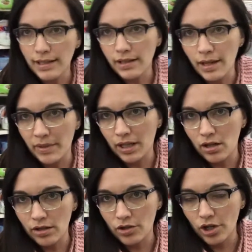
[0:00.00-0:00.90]
is climbing in
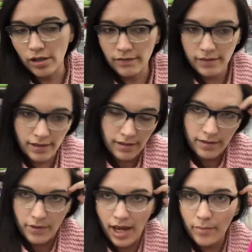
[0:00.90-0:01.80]
all the shelves. This is
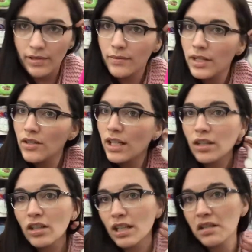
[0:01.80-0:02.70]
what happens when you take
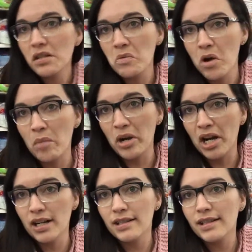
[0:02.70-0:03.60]
your kids to
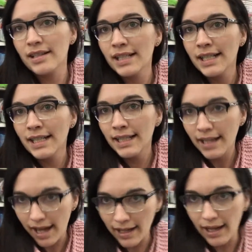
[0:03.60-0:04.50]
Walmart
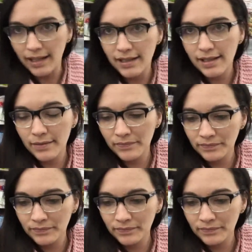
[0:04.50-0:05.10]
at night.